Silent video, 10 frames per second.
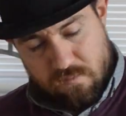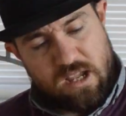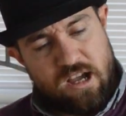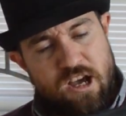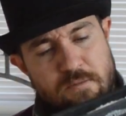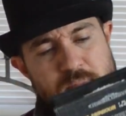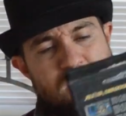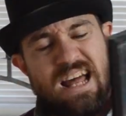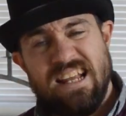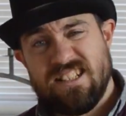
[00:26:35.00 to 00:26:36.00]

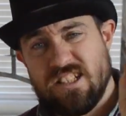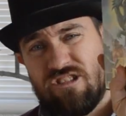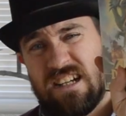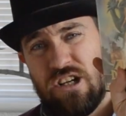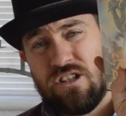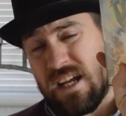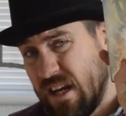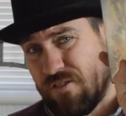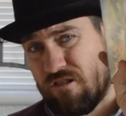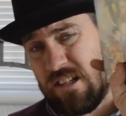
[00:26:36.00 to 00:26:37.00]
Alicia Dragoon.
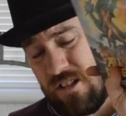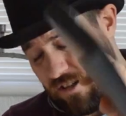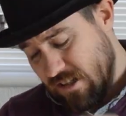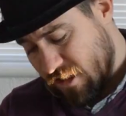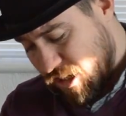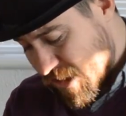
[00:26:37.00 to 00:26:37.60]
Another great 2D side